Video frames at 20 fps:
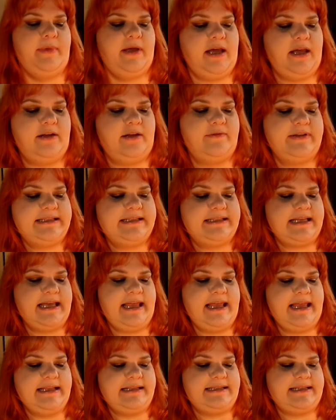kind of a
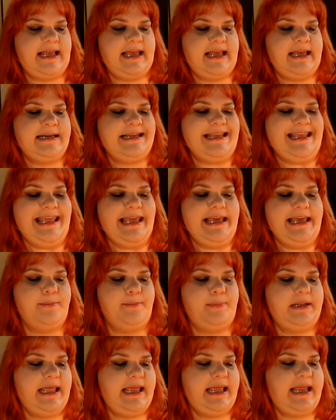science and geek
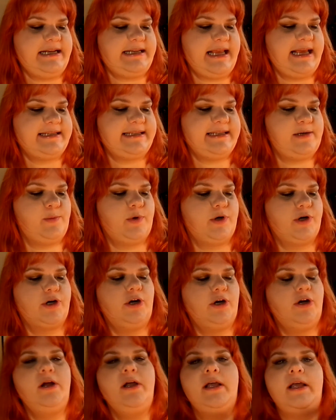plate, as it
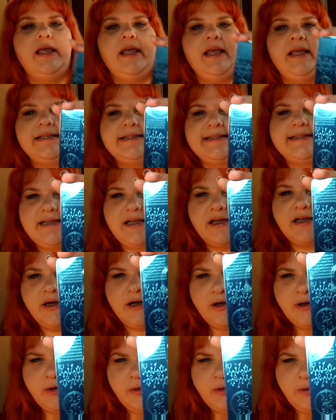were.
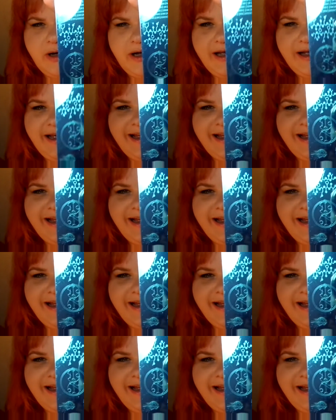So